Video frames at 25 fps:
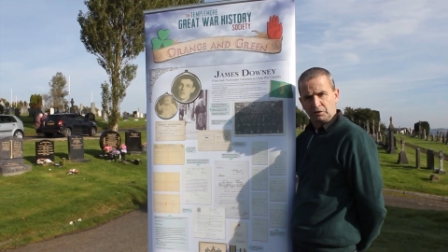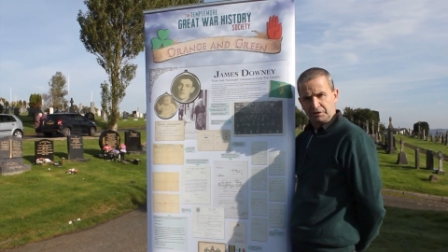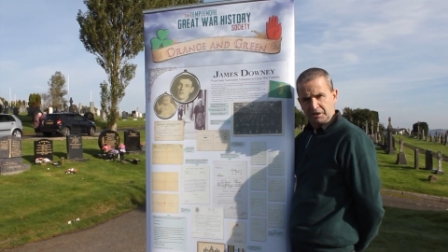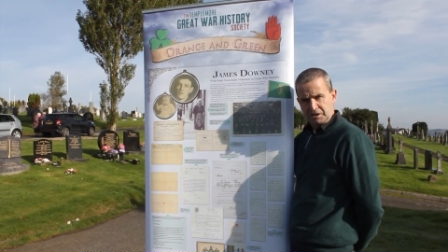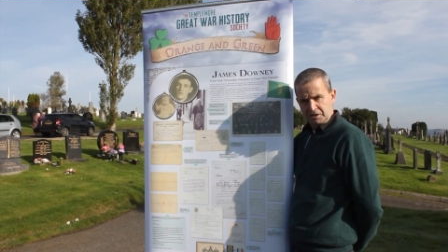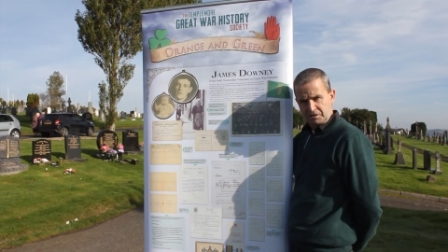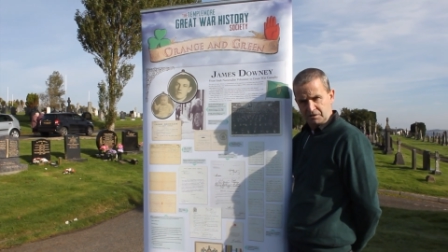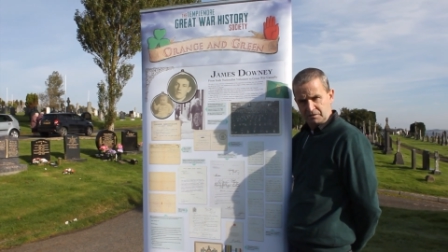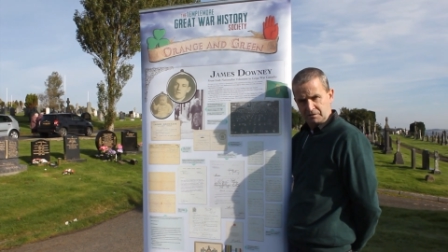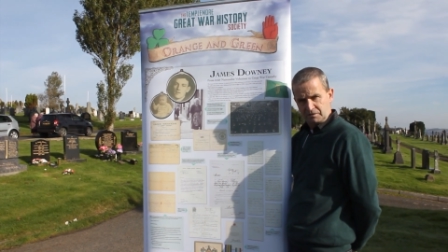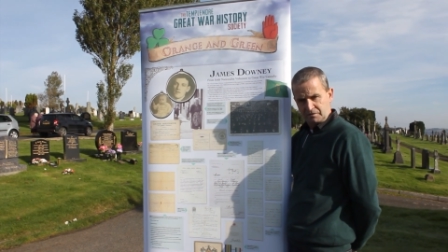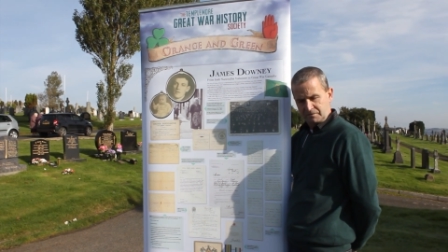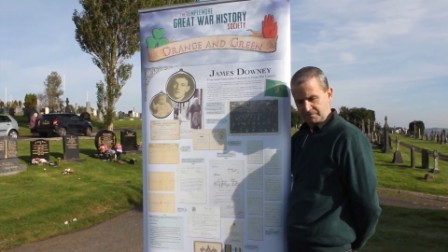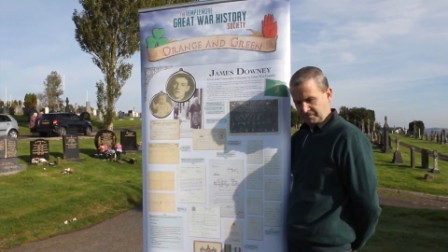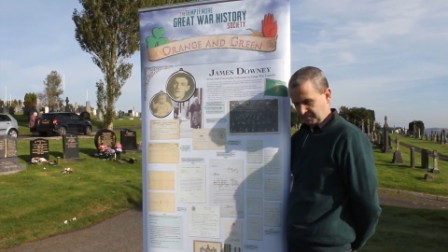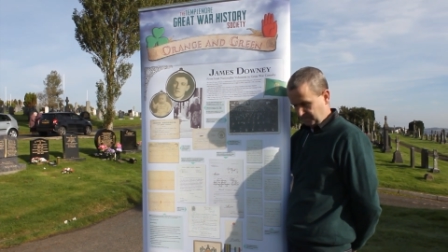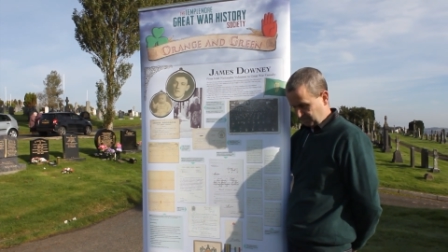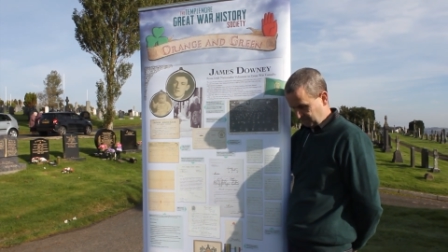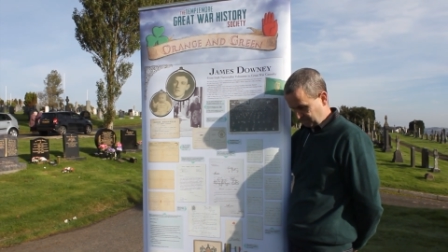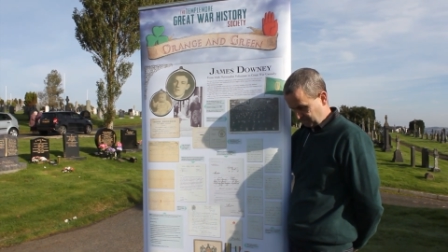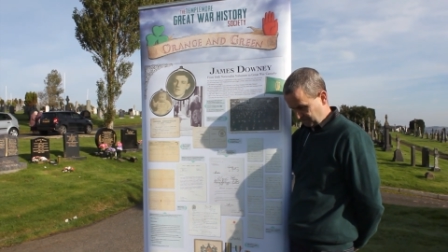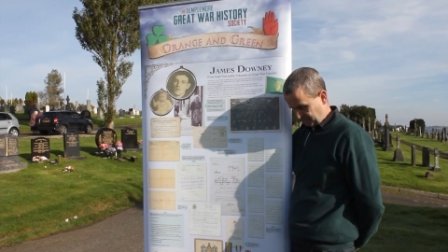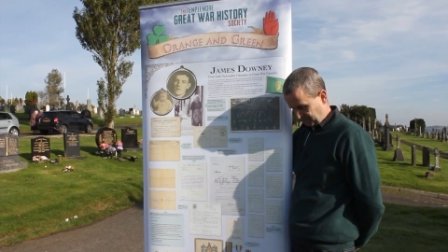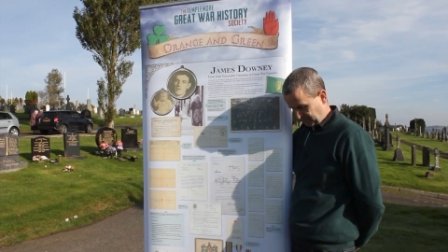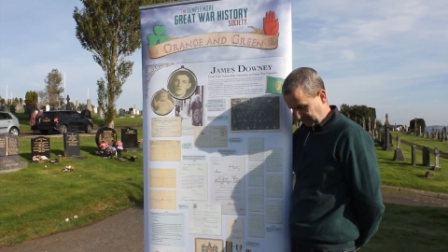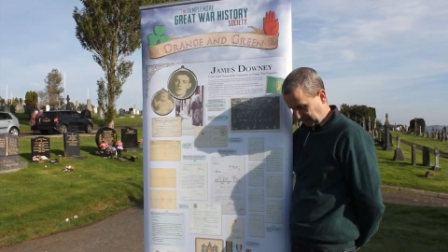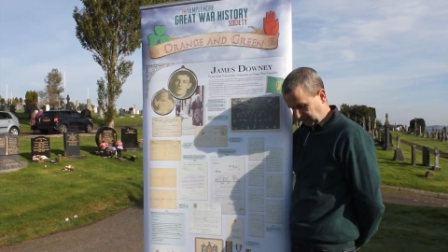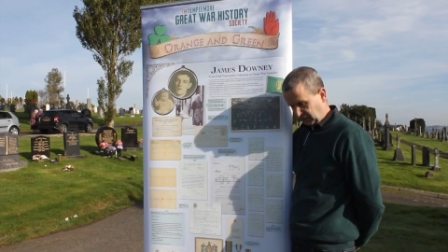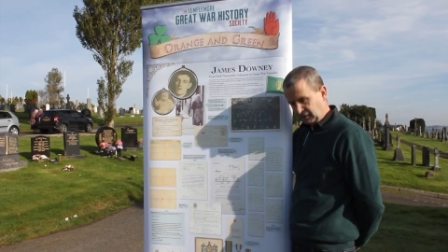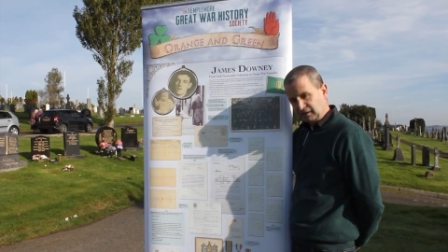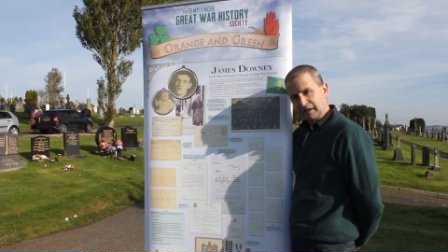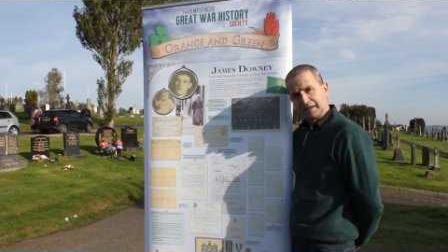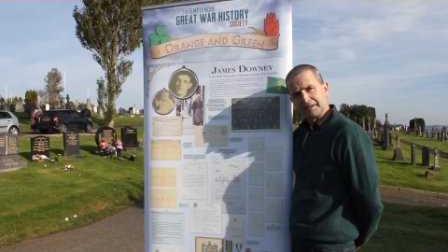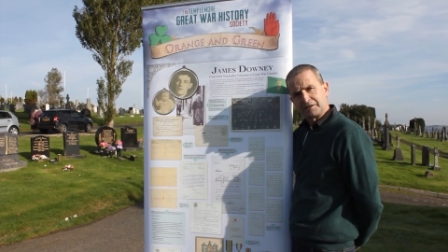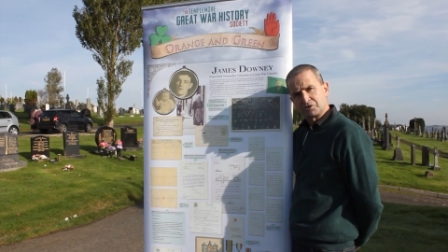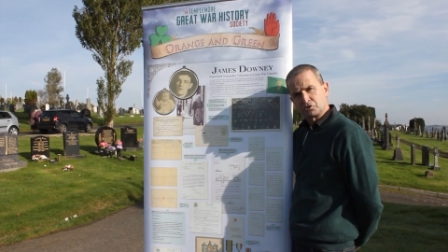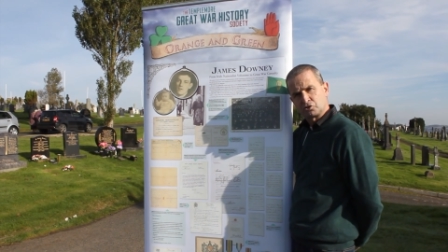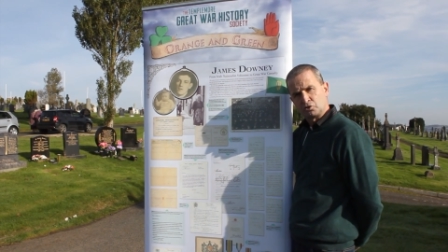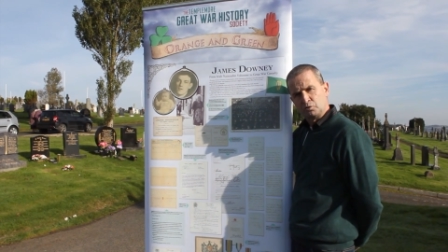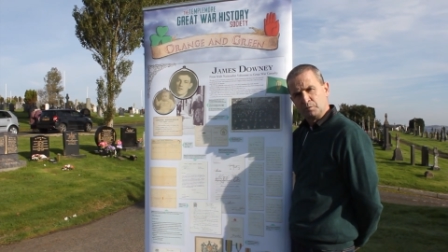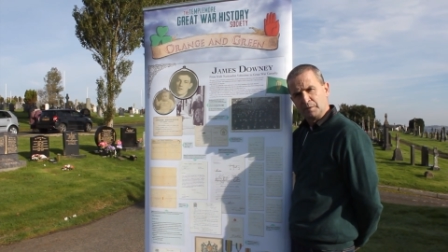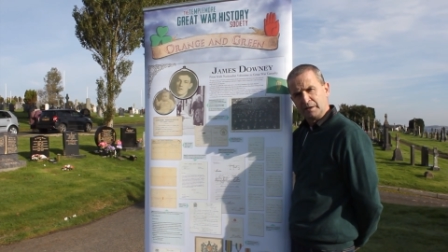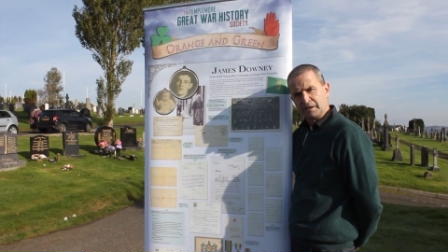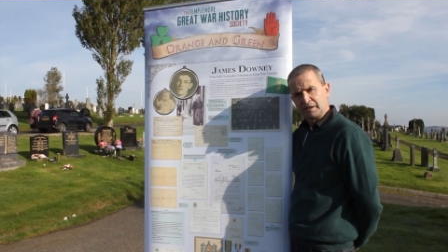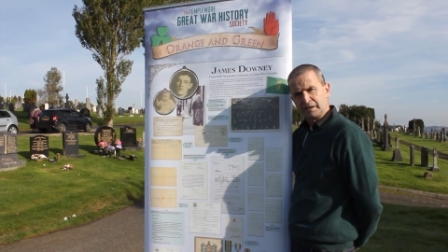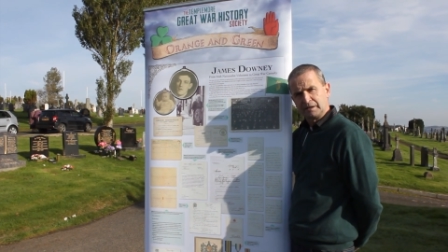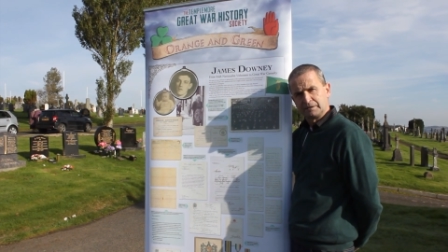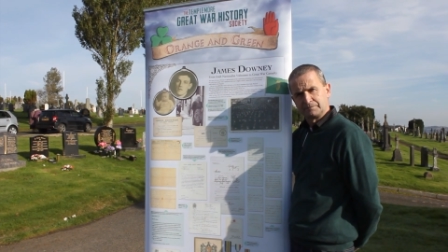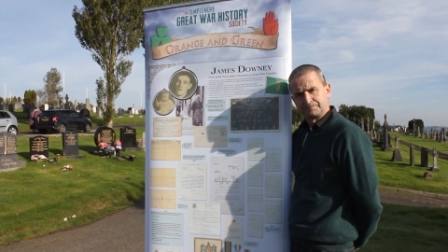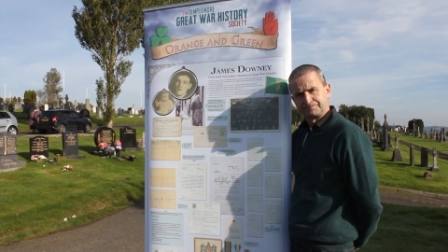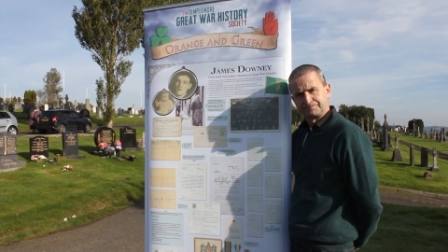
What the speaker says: nations, like so many.